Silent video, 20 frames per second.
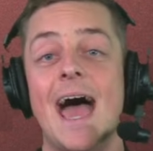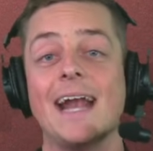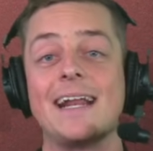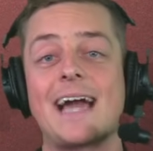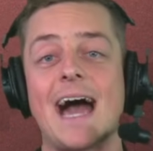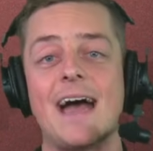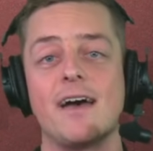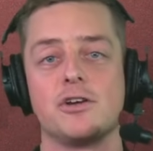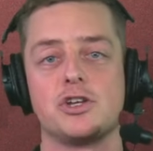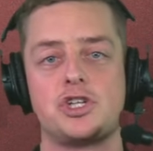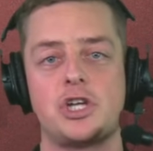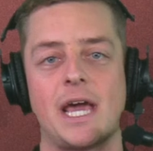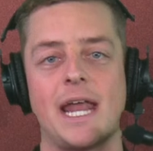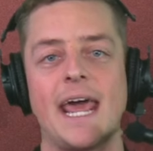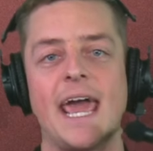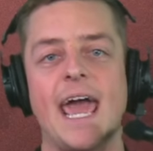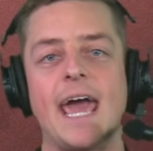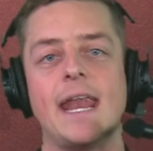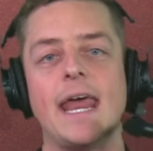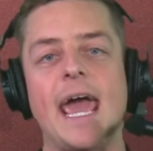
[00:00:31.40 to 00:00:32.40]
And Kyle
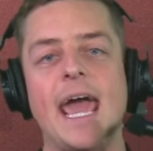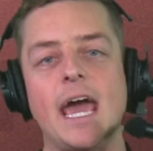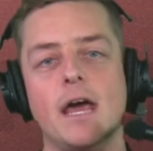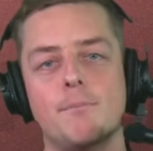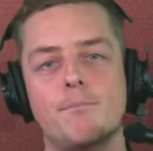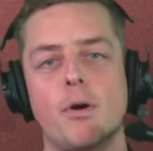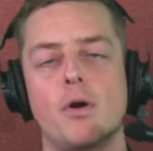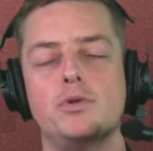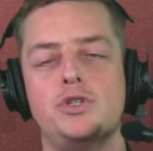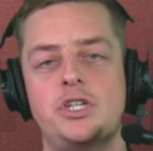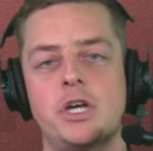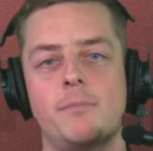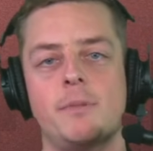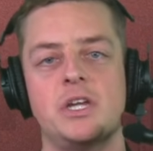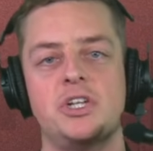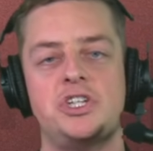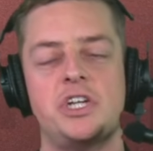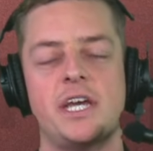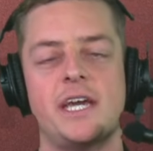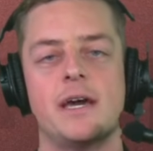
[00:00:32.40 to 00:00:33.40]
Shanahan and Bo
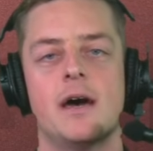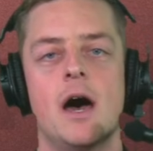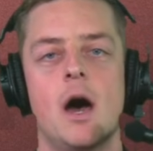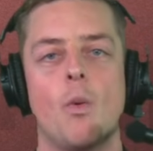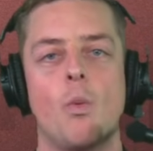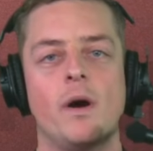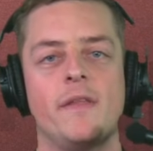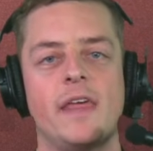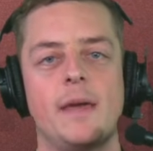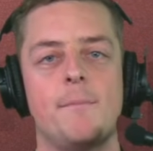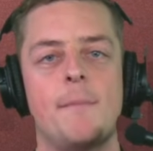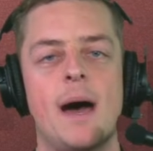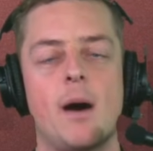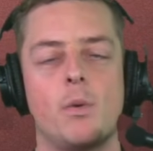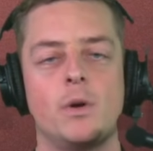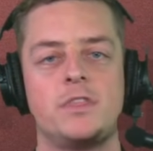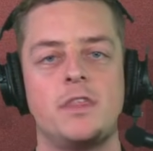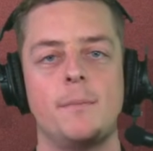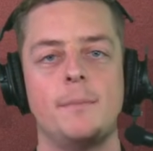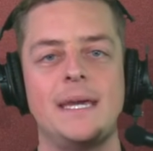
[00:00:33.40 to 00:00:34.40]
Jimmy G, when they met
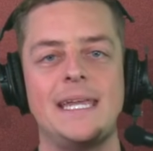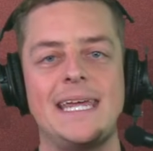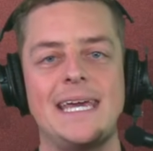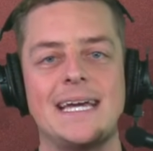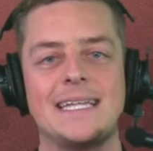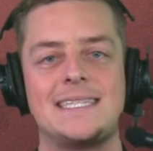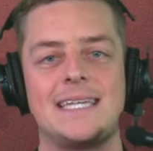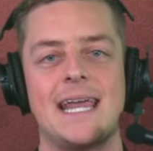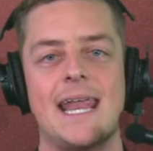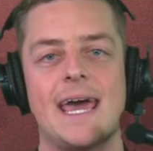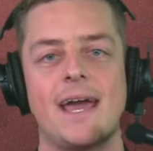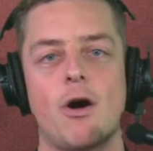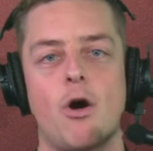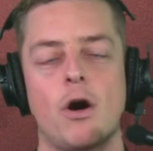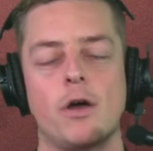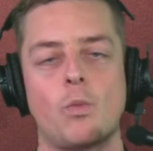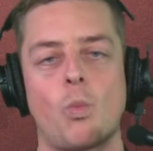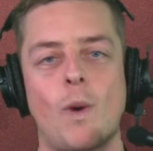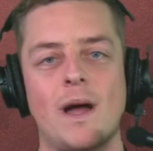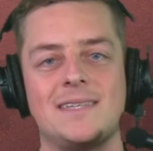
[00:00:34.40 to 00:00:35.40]
with the media today
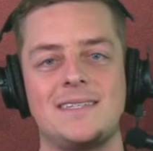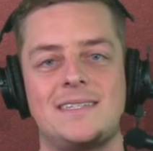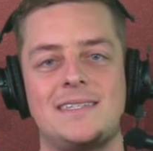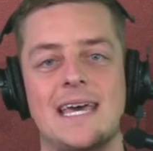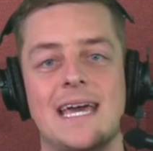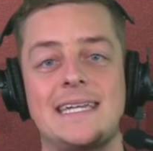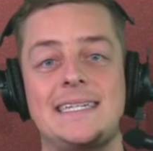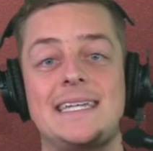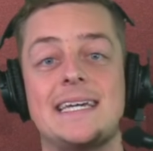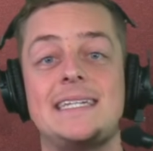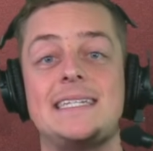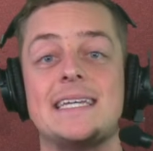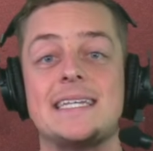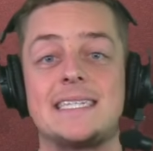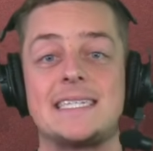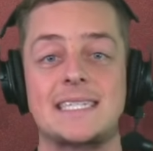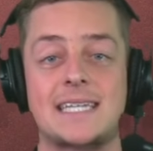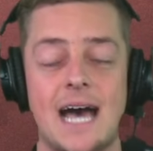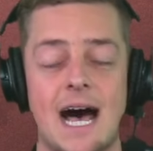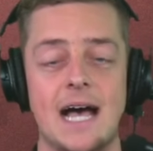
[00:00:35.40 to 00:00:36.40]
on Wednesday, did
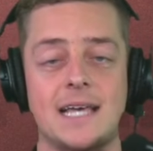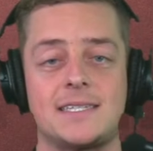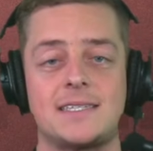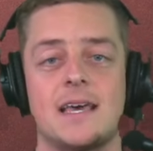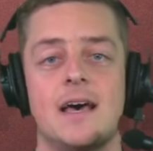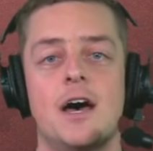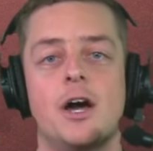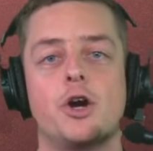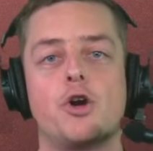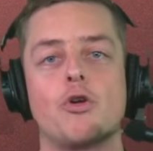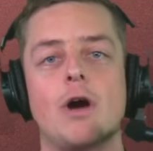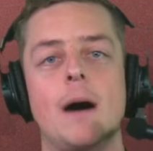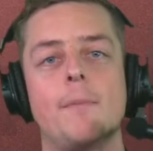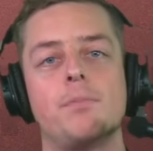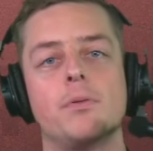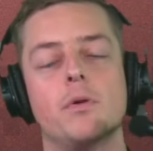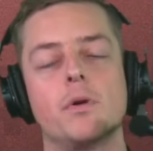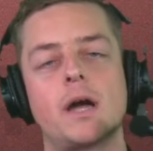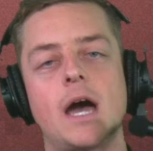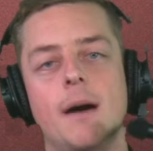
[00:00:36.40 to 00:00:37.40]
discuss
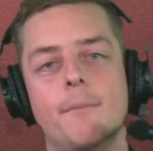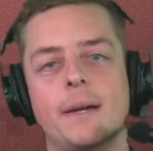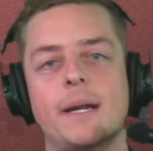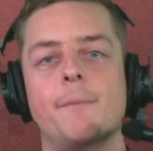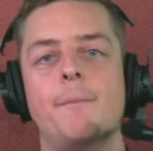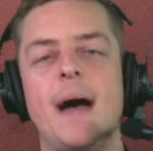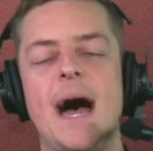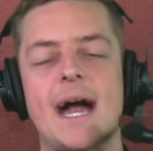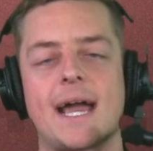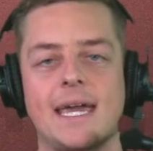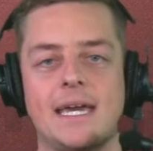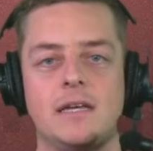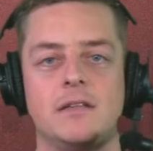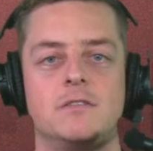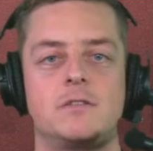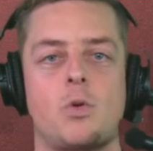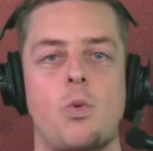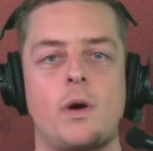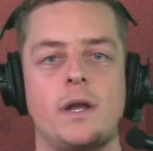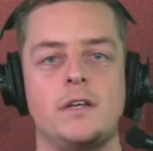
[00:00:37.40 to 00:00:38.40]
Garoppolo coming back in
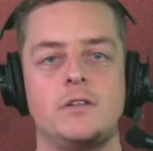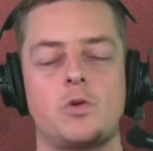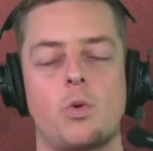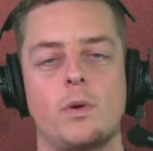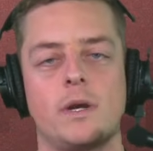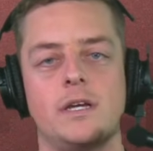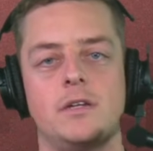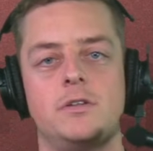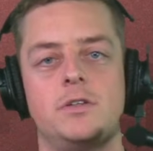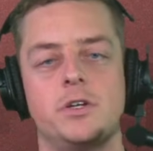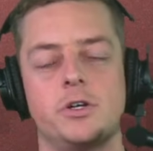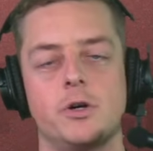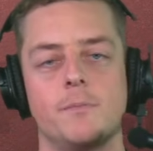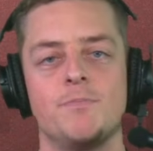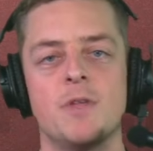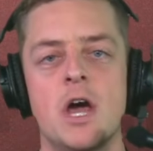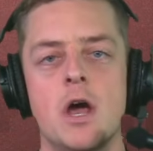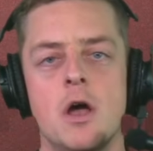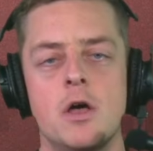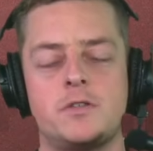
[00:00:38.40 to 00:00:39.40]
2022.
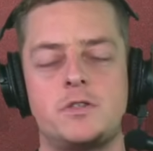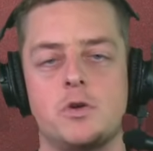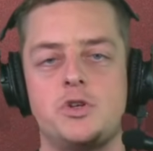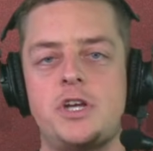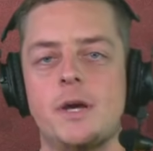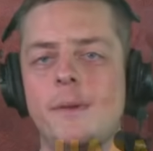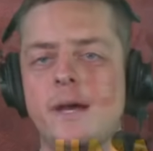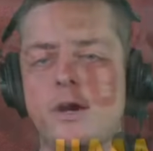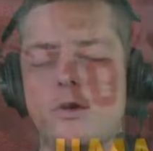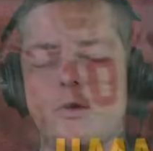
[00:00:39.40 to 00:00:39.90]
So Jimmy